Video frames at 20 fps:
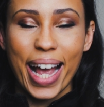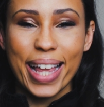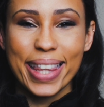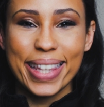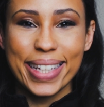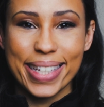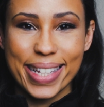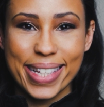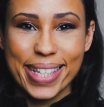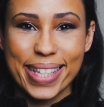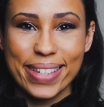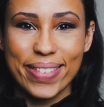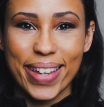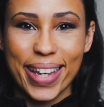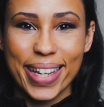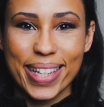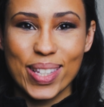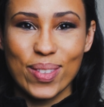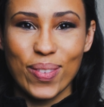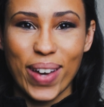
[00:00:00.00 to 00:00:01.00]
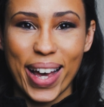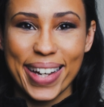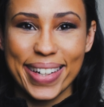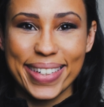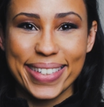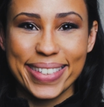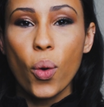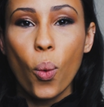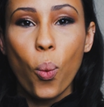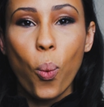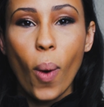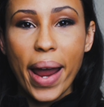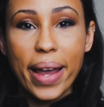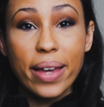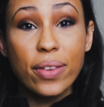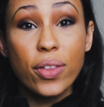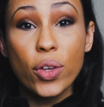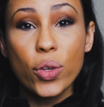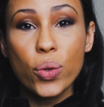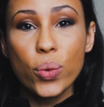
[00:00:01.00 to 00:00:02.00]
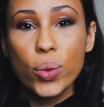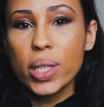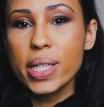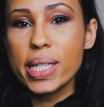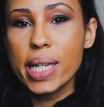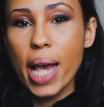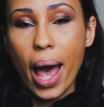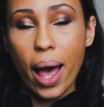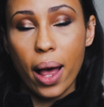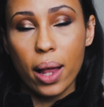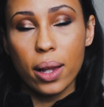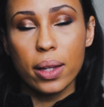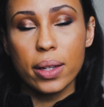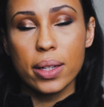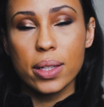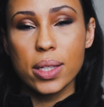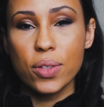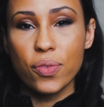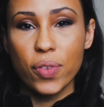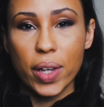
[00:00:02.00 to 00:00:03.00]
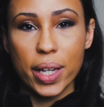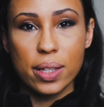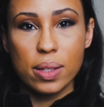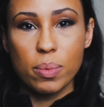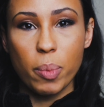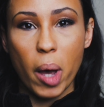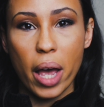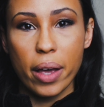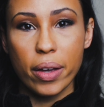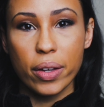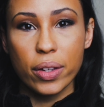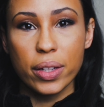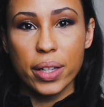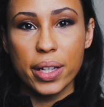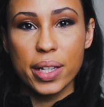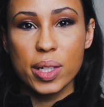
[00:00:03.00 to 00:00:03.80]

This is a fake smile. The way that you can tell it's a fake smile